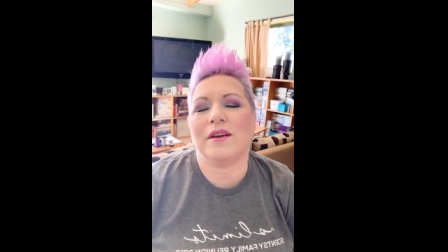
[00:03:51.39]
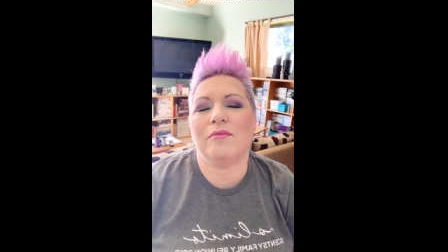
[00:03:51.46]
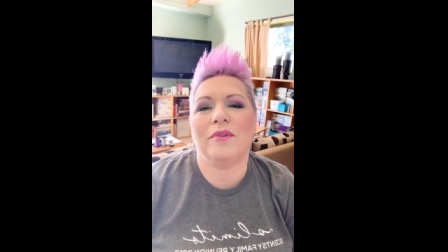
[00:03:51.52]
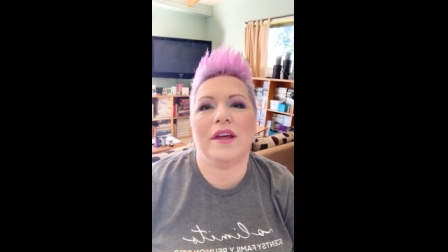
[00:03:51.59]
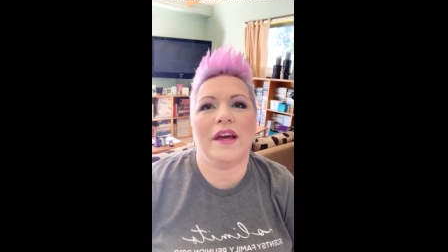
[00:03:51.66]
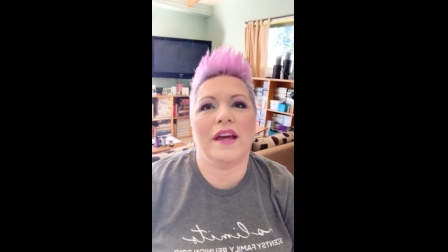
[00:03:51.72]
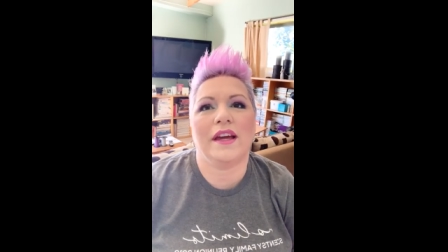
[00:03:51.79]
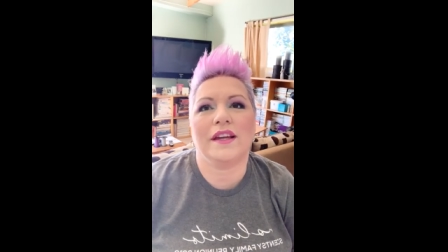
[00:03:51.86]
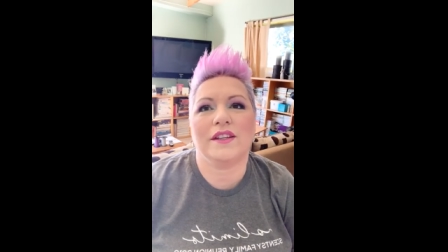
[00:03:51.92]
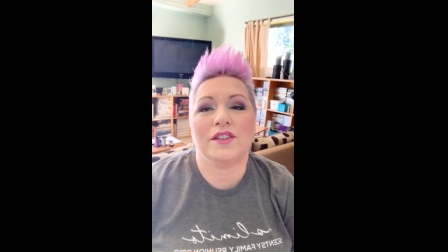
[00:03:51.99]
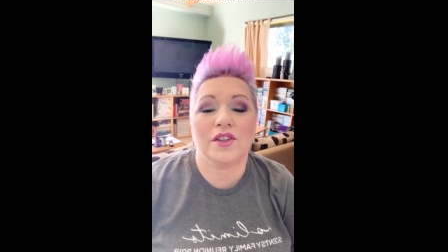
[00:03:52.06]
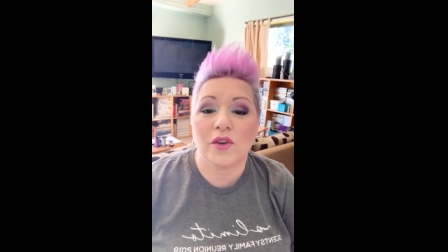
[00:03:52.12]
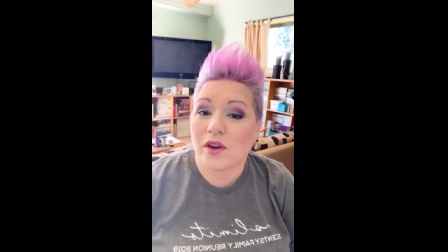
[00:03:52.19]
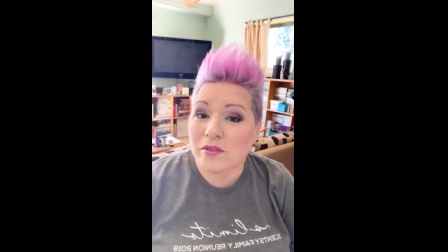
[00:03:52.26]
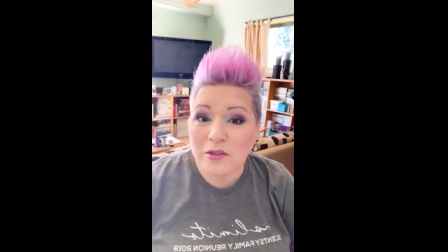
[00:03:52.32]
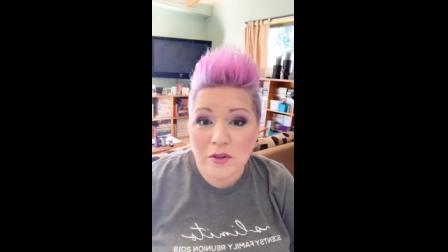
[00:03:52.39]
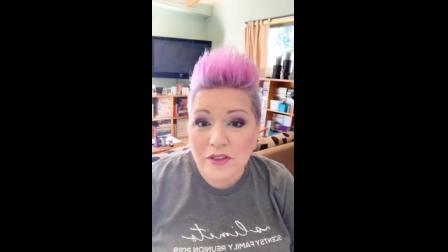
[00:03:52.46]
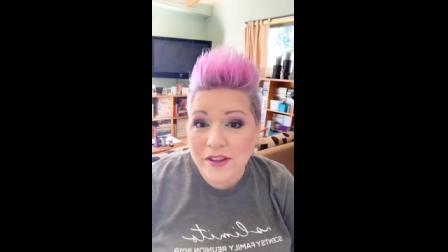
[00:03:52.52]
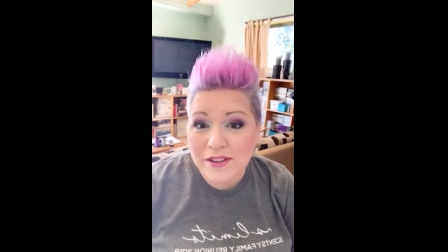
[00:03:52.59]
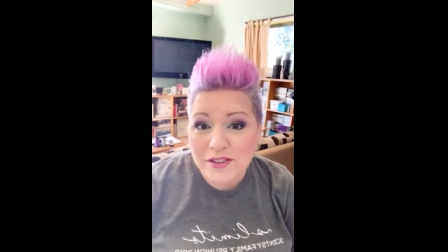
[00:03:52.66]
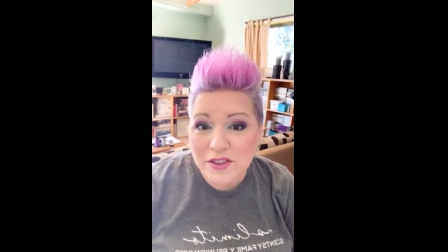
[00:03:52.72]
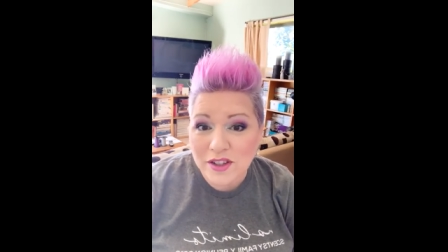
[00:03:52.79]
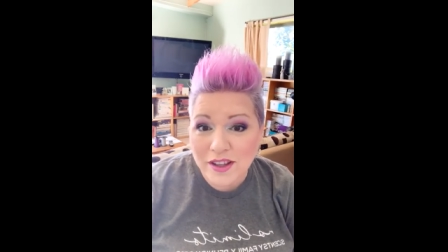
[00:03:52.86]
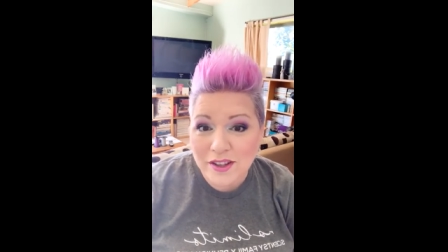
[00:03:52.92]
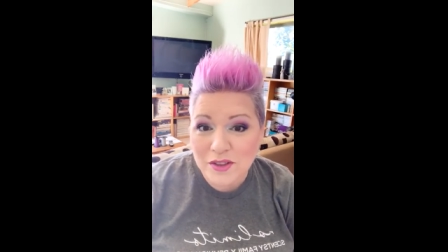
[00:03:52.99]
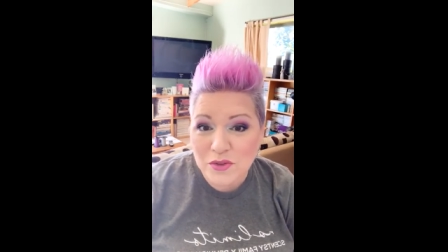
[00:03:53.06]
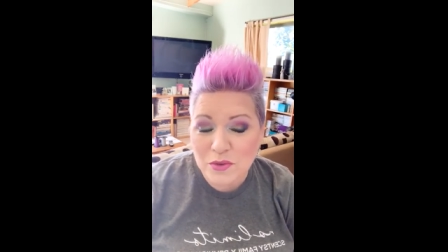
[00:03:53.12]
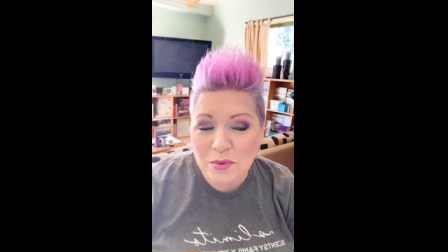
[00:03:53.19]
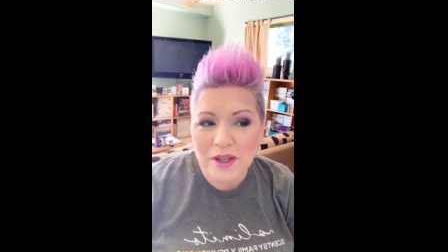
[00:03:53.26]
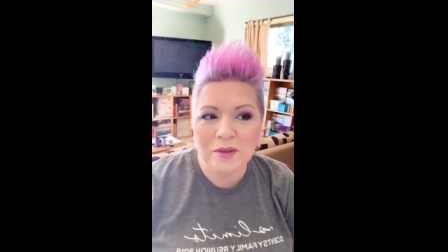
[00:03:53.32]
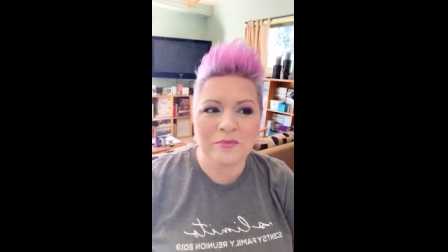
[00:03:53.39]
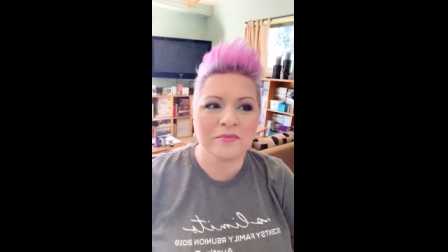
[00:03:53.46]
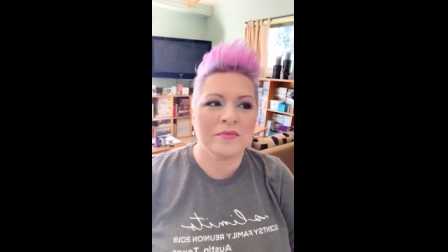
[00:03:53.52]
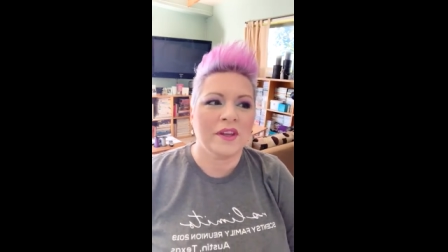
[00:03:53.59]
I'm like, Do you have $3,000 for me?